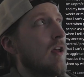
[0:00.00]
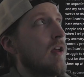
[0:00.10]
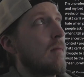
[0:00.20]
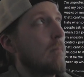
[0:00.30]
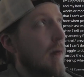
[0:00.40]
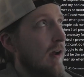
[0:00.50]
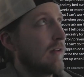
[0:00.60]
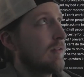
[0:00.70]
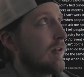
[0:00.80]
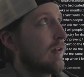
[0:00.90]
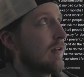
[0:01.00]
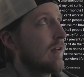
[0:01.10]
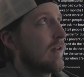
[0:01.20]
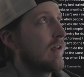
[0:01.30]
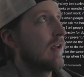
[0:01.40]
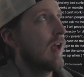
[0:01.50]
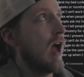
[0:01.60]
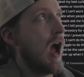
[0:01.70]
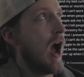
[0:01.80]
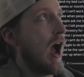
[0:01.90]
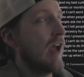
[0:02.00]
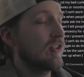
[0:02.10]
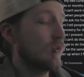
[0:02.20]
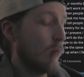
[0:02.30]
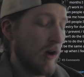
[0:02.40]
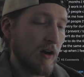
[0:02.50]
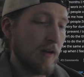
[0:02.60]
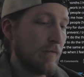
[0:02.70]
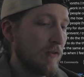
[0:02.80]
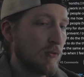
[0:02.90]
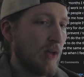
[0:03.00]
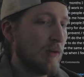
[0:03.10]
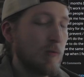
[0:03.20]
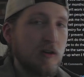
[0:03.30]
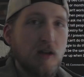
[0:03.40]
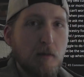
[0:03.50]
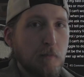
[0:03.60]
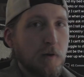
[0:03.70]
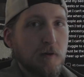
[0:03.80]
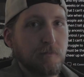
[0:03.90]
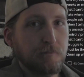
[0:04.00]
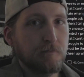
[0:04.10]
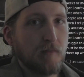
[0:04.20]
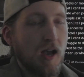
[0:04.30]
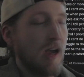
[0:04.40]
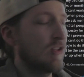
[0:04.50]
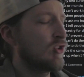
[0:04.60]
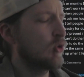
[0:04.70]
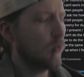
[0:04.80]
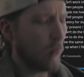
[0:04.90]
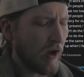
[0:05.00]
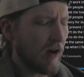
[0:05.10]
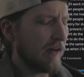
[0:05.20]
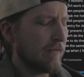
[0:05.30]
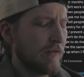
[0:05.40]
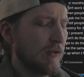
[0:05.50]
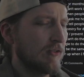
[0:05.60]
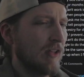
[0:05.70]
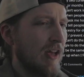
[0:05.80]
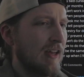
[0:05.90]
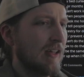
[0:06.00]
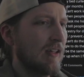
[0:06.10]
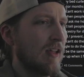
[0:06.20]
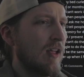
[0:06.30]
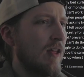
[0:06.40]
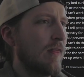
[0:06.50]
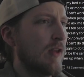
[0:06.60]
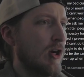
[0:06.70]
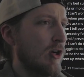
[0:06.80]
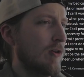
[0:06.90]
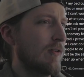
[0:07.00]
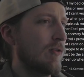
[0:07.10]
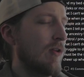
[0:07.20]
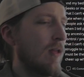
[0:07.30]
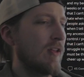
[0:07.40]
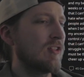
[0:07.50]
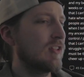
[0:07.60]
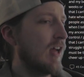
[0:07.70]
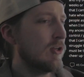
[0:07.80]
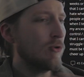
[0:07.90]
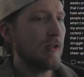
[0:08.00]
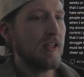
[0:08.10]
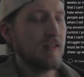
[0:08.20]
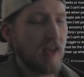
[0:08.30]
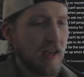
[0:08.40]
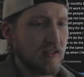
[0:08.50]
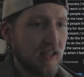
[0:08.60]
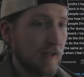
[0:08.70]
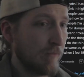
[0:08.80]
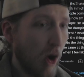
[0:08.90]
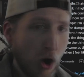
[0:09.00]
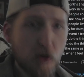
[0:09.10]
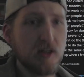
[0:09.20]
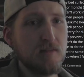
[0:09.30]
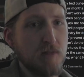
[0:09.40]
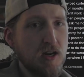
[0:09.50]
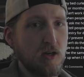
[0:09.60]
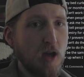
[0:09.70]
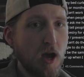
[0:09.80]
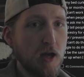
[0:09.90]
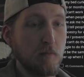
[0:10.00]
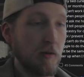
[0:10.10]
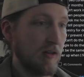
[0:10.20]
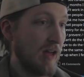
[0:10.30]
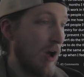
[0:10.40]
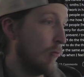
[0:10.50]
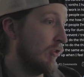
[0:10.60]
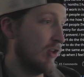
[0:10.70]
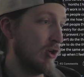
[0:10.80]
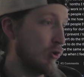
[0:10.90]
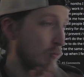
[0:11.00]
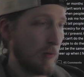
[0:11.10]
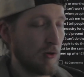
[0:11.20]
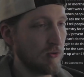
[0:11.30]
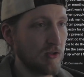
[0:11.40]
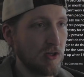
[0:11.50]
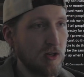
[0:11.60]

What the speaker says: But I swear it feels like we're a number. I swear it feels like they're scheduling tests that have already been done, but now with a new person,